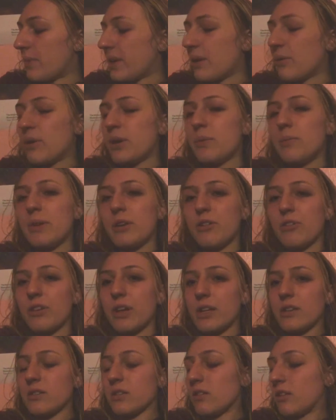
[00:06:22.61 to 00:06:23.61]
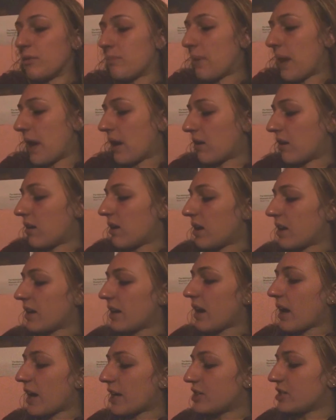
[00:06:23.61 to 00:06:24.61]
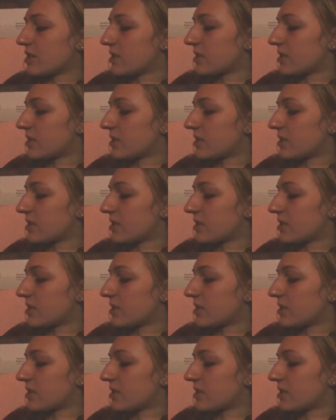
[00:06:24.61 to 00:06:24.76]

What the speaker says: it would have been great to look back on. I'm